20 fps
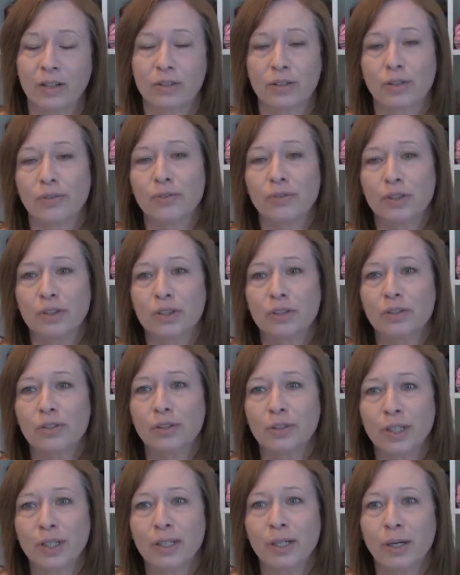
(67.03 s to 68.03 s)
So if you're just
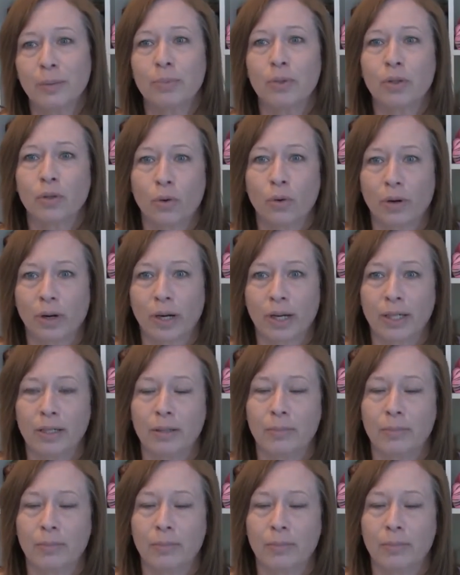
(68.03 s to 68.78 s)
looking up Lori,